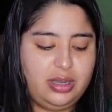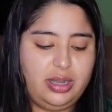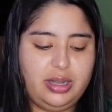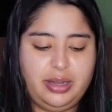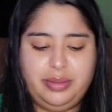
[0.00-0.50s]

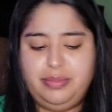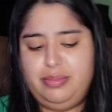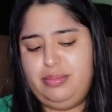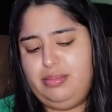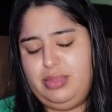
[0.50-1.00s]
How
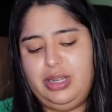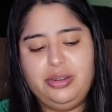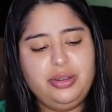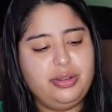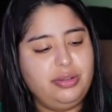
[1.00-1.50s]

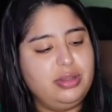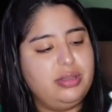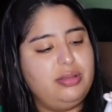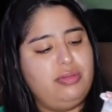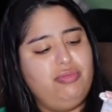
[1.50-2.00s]
do you do this?